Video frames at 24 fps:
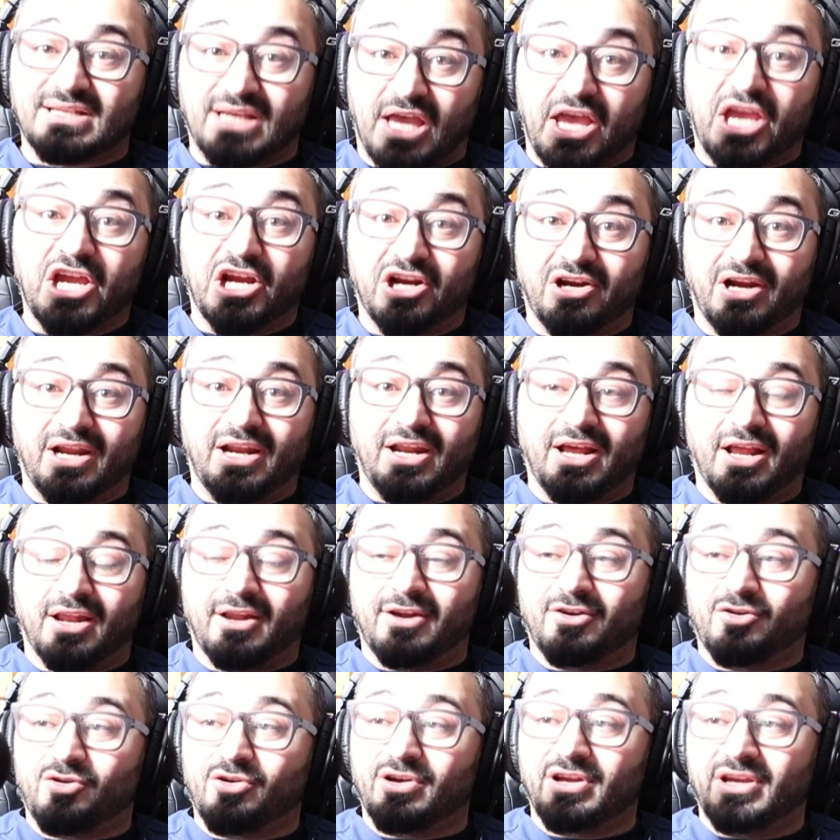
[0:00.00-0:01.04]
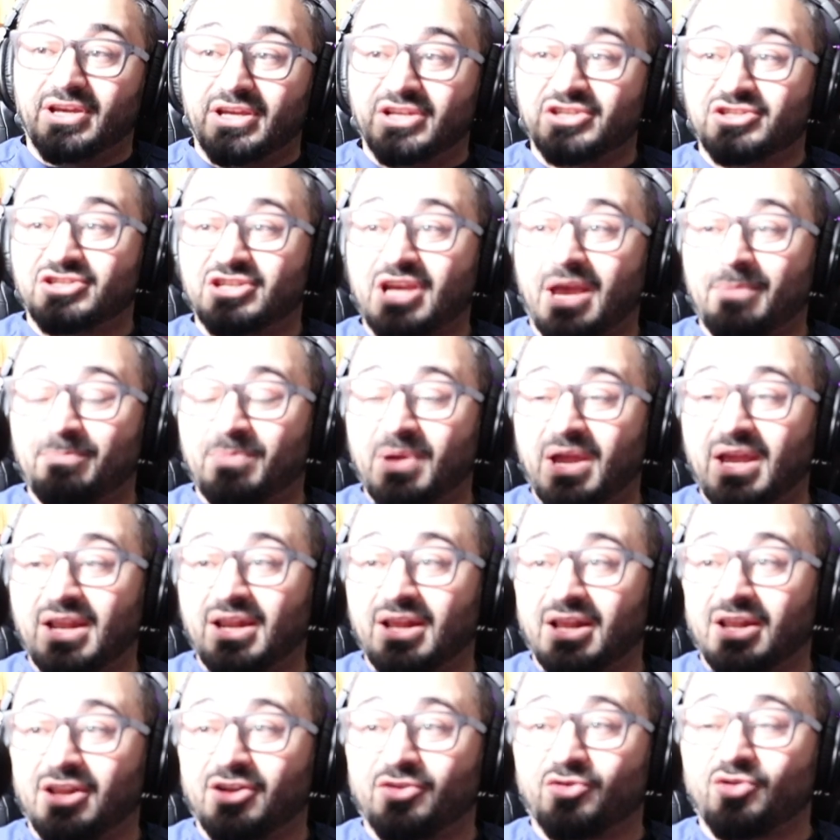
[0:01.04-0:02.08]
here in Illinois, in Champaign,
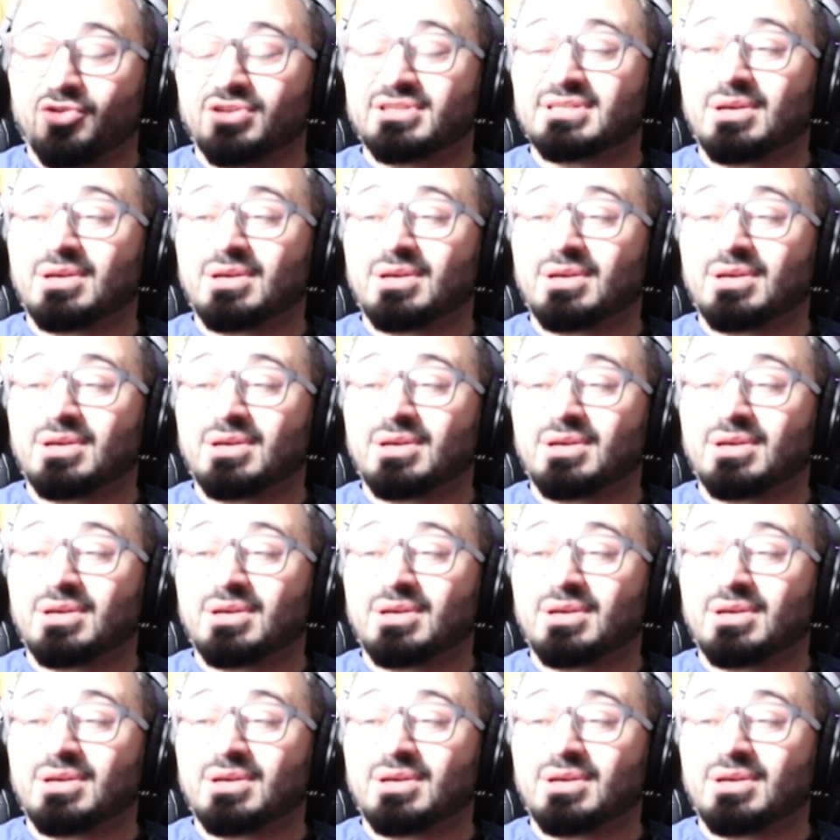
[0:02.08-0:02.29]
Illinois.